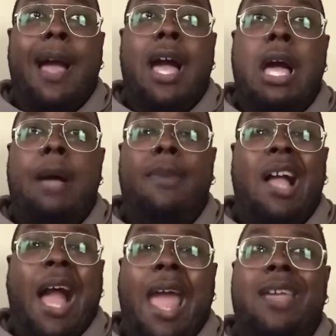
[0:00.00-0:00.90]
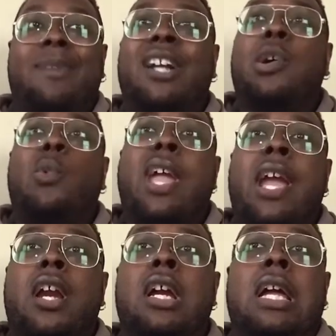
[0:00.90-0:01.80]
I am
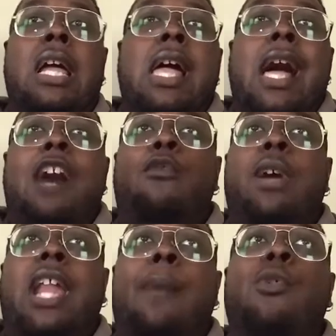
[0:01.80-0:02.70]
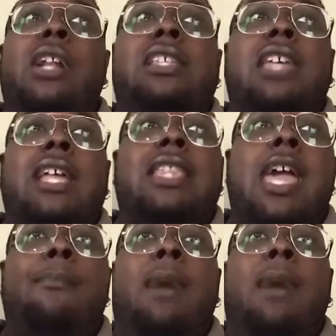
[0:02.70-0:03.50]
unaware of when I'm going to take that.